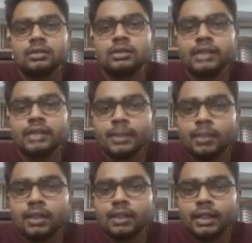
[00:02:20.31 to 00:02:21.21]
table
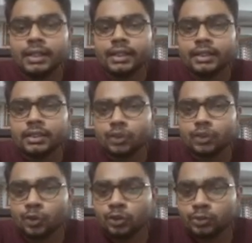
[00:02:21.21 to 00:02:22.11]
and tool
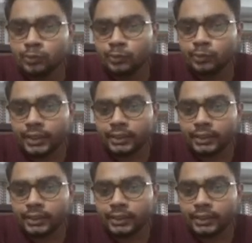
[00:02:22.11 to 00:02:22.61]
movement.